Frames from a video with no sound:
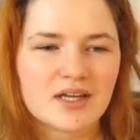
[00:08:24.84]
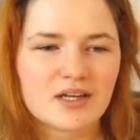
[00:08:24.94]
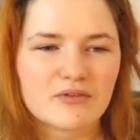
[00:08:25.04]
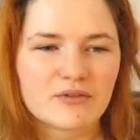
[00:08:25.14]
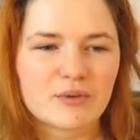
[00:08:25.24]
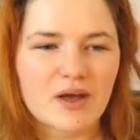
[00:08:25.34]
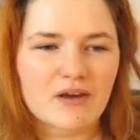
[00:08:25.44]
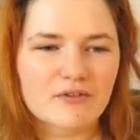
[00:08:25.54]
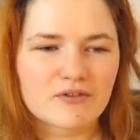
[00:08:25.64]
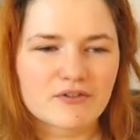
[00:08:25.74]
if you
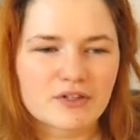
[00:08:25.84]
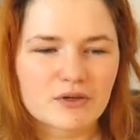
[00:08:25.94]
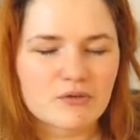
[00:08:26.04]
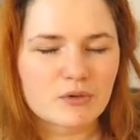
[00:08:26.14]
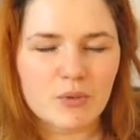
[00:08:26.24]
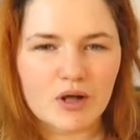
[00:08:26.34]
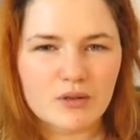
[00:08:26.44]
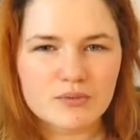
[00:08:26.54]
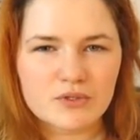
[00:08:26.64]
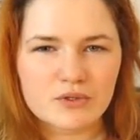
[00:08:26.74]
ever feel
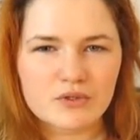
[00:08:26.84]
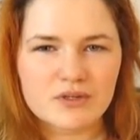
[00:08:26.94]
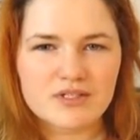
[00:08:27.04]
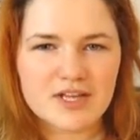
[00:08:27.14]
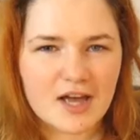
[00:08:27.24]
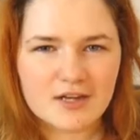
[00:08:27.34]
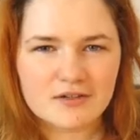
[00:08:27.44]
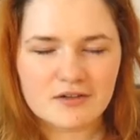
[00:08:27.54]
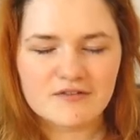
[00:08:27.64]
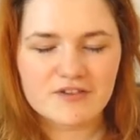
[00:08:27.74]
overwhelmed or sad
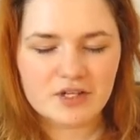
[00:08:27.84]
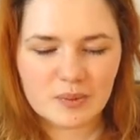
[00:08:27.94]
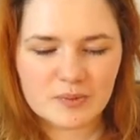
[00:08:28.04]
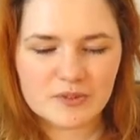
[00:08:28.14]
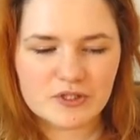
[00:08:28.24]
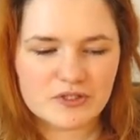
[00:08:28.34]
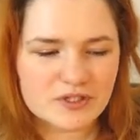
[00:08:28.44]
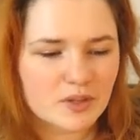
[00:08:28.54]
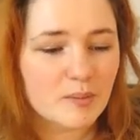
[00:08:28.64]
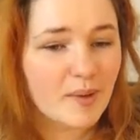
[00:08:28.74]
or fed up,
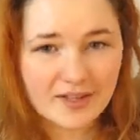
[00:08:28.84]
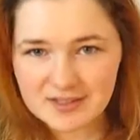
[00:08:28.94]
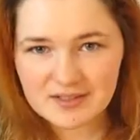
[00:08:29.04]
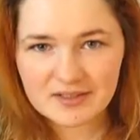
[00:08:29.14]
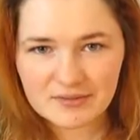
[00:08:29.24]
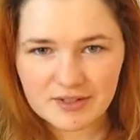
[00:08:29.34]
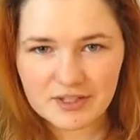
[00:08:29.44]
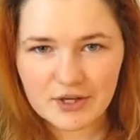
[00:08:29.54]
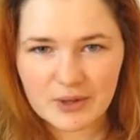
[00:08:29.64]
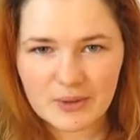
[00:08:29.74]
just come back to this
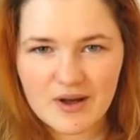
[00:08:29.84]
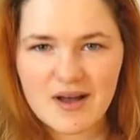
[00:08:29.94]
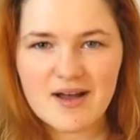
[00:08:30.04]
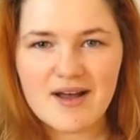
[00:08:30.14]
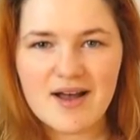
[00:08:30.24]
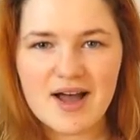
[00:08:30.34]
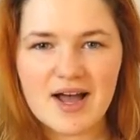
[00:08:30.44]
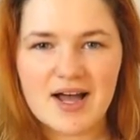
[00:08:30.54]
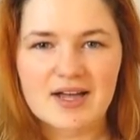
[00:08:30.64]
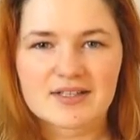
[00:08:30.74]
video
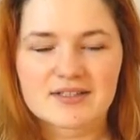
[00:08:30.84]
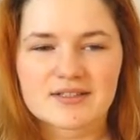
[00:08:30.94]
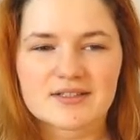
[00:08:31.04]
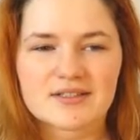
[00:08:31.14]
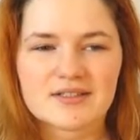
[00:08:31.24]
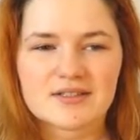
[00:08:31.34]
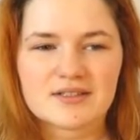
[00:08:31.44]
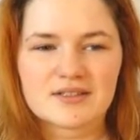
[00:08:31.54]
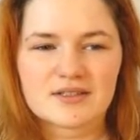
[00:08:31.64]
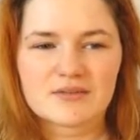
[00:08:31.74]
and
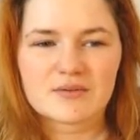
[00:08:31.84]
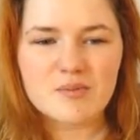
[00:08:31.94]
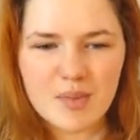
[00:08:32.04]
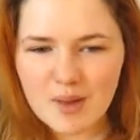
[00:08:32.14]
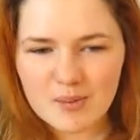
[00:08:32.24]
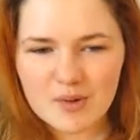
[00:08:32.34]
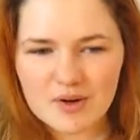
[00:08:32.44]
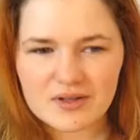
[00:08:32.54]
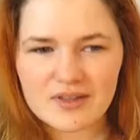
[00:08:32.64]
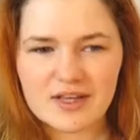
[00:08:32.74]

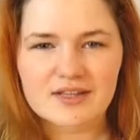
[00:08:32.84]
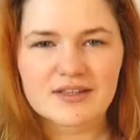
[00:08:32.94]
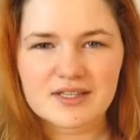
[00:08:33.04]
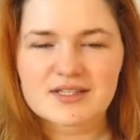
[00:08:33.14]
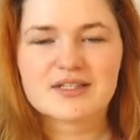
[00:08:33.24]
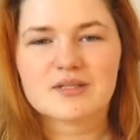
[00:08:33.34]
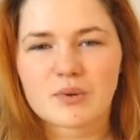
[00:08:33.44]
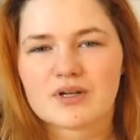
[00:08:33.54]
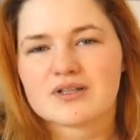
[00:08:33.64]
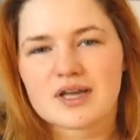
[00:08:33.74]
remember that this is
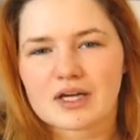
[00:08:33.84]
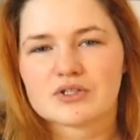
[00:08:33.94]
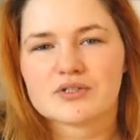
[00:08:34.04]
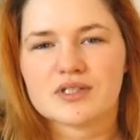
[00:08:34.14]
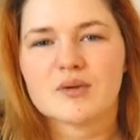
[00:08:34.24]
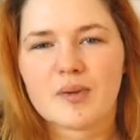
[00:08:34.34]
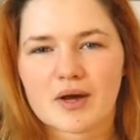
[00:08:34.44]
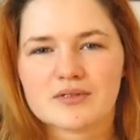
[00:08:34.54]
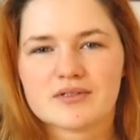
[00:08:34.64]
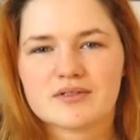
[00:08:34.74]
what it's actually
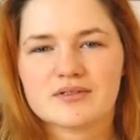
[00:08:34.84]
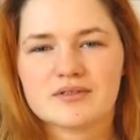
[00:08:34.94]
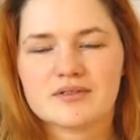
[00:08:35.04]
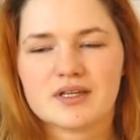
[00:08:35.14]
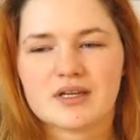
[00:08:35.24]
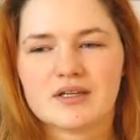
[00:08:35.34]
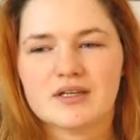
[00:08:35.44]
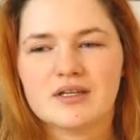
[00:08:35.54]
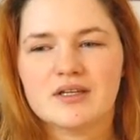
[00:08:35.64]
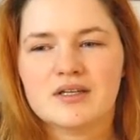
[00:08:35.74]
about. That
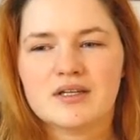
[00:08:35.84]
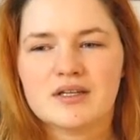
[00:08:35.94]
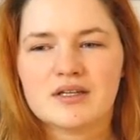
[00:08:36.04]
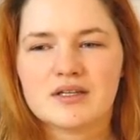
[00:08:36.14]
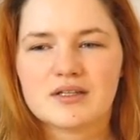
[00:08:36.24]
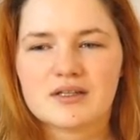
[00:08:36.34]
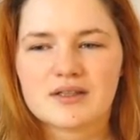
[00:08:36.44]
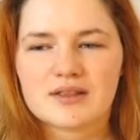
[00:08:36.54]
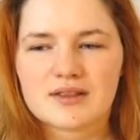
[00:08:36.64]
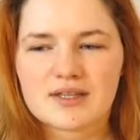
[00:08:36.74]

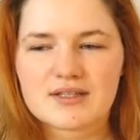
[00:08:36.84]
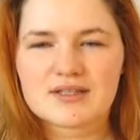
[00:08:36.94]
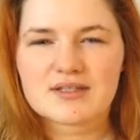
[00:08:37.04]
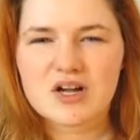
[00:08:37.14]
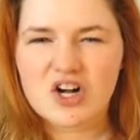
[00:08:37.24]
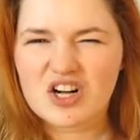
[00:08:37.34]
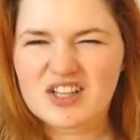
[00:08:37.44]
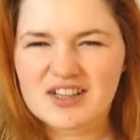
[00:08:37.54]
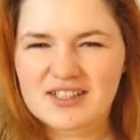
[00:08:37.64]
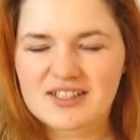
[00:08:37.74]
this
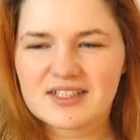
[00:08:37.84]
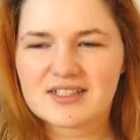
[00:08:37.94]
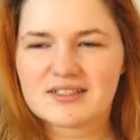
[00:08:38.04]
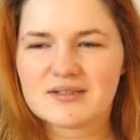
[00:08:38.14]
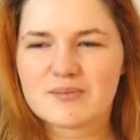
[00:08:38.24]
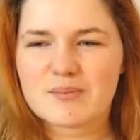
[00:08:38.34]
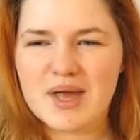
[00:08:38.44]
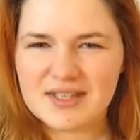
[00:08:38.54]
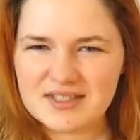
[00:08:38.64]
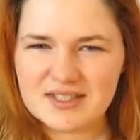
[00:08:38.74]
ugly,
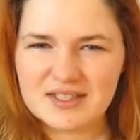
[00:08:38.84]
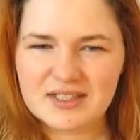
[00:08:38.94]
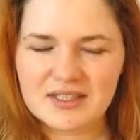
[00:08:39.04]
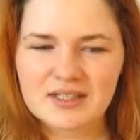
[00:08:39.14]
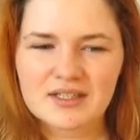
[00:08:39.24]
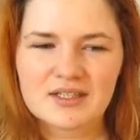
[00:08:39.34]
messy,